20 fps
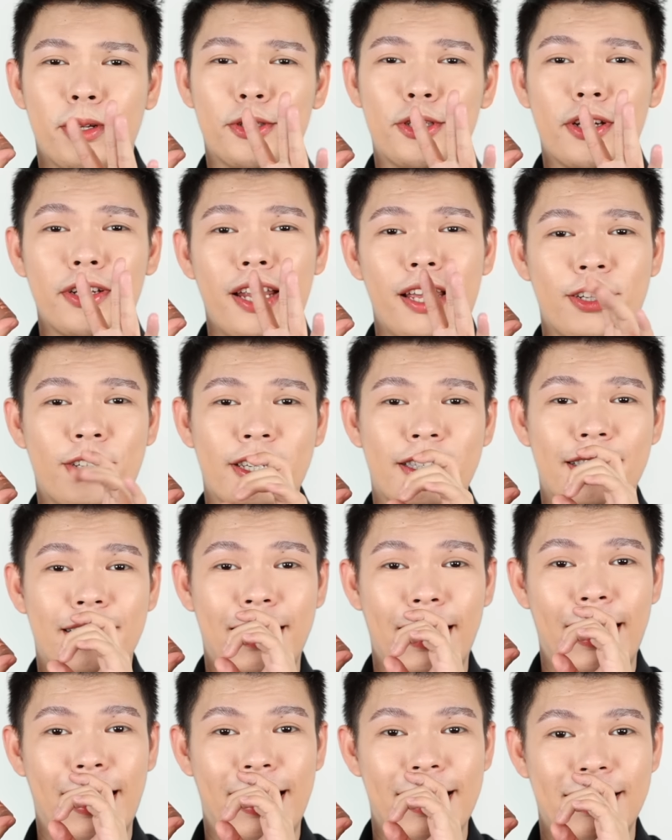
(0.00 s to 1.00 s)
But also, can I just
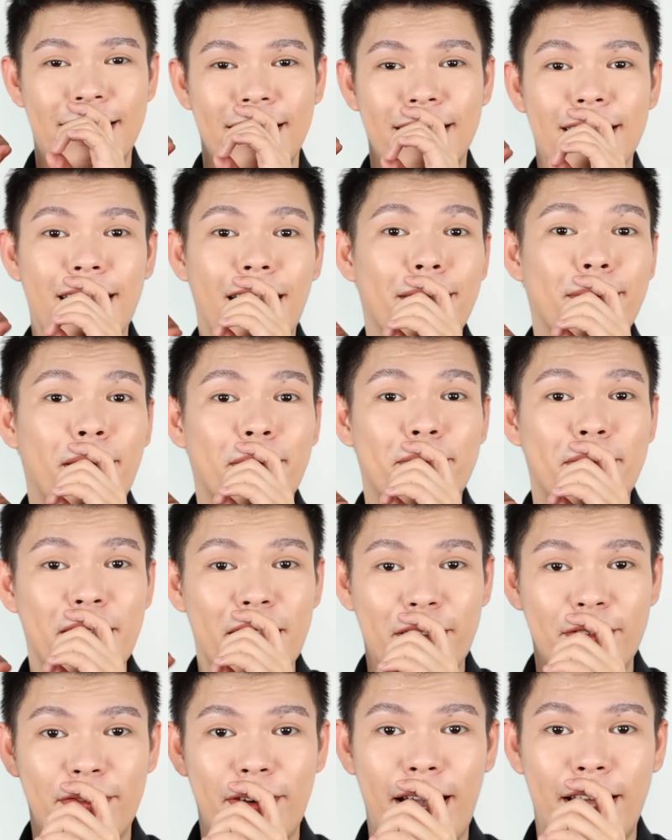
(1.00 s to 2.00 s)
say ha, since I'm a
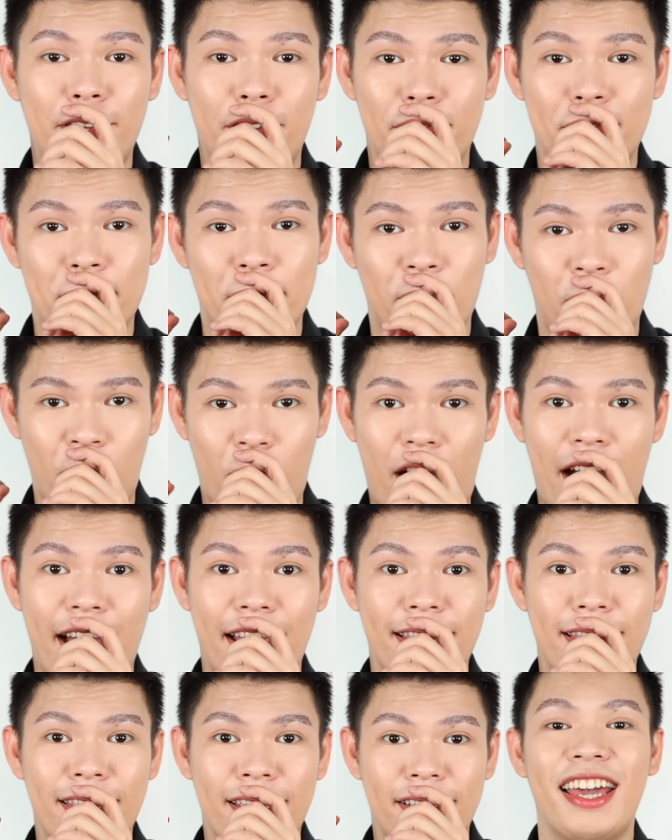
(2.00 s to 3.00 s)
big fan of
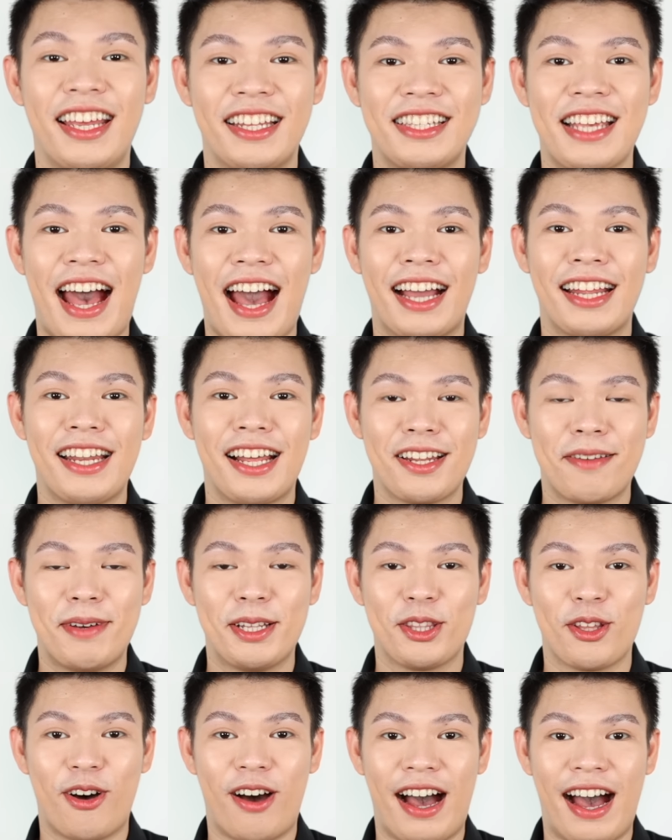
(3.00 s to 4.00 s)
SQUAD, and sa akin lang
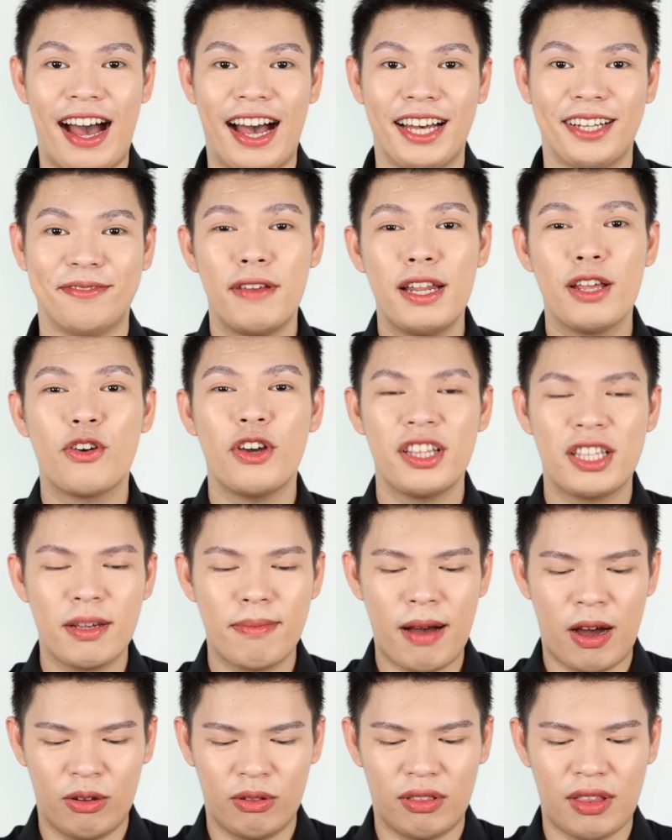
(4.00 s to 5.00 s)
naman to ha, feeling ko it's
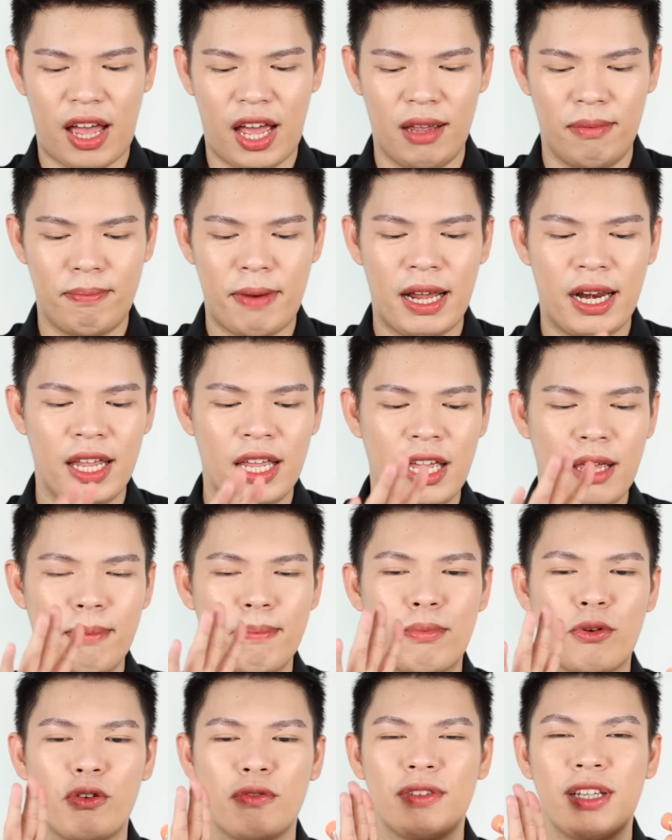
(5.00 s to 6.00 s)
about time para
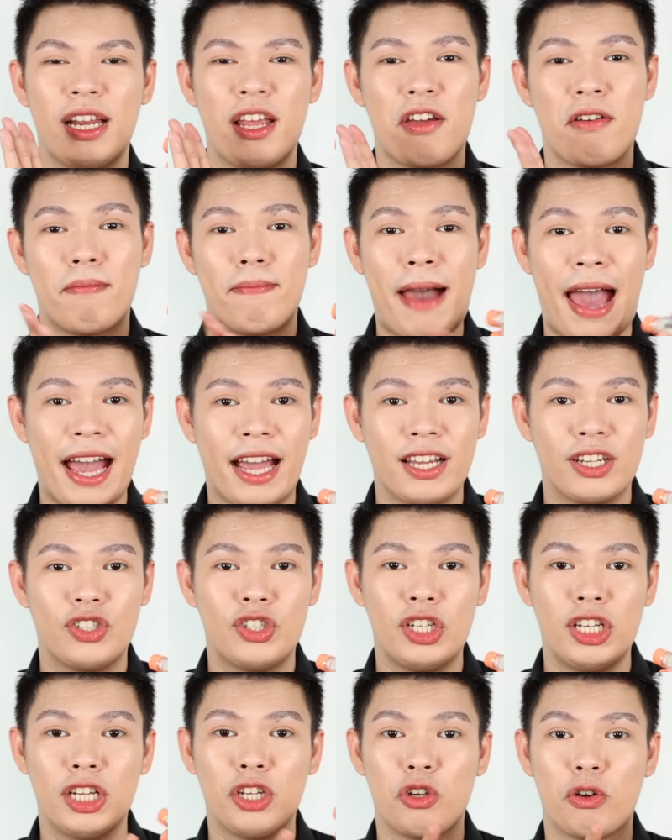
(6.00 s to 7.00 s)
i-improve nila yung
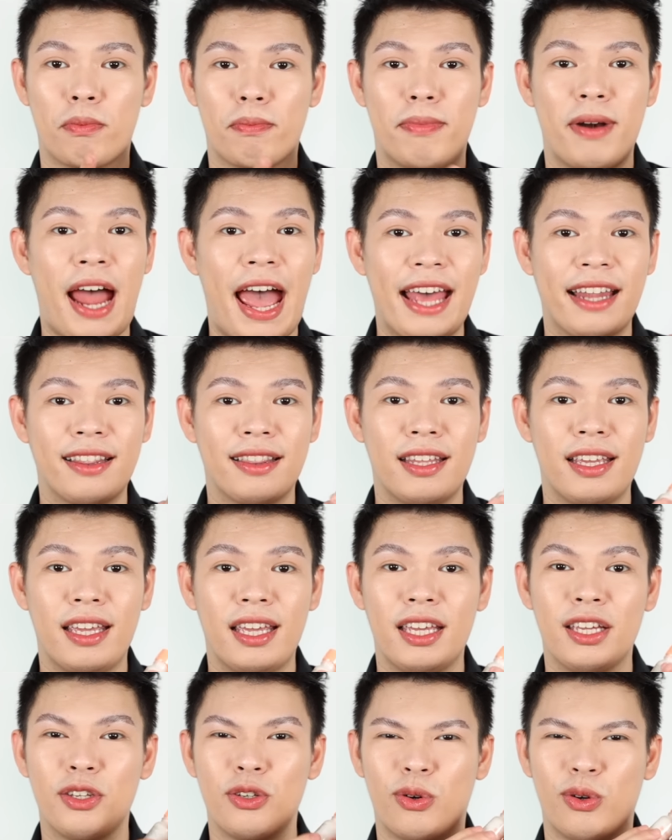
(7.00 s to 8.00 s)
packaging, yung
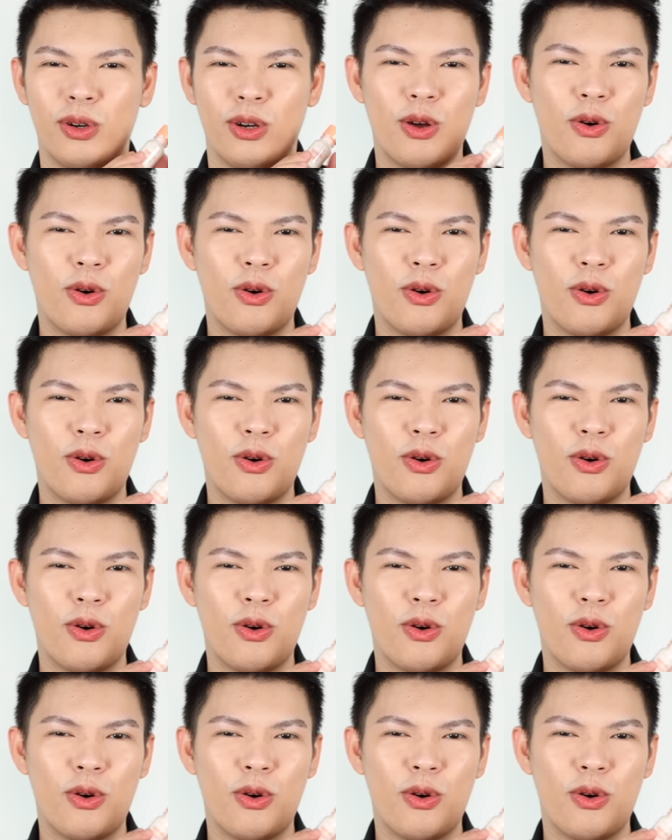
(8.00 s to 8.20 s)
branding, yung